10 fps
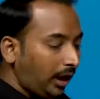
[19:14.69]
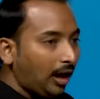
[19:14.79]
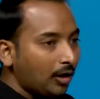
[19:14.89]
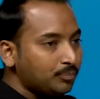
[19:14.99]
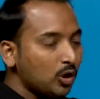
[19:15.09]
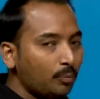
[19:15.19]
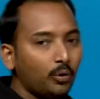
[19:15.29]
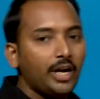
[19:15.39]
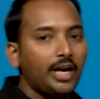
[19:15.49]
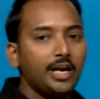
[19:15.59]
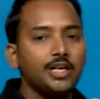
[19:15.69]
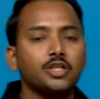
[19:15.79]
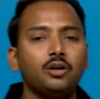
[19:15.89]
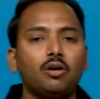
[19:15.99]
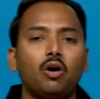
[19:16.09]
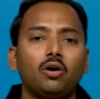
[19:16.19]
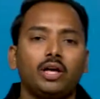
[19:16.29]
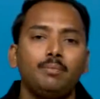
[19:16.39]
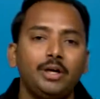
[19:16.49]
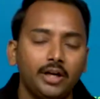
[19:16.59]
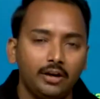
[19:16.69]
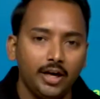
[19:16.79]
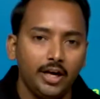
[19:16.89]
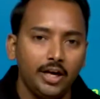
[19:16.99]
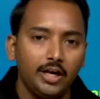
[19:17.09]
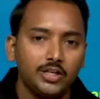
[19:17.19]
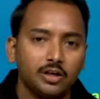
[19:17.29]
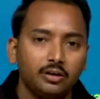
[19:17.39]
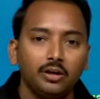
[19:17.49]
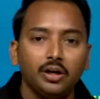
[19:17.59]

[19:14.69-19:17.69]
absorbed radiation or emitted radiation